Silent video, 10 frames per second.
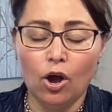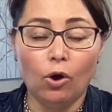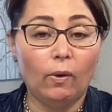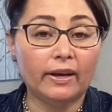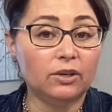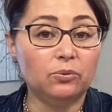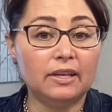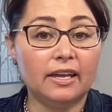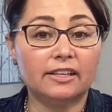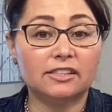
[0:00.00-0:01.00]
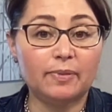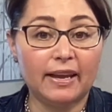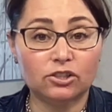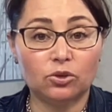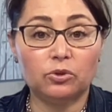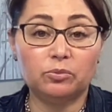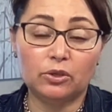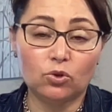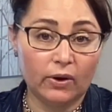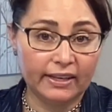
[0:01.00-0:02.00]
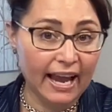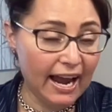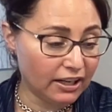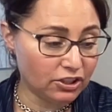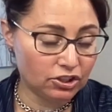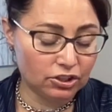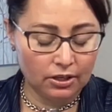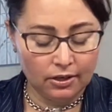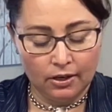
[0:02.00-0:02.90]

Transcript: what can we expect with Bitcoin Cash.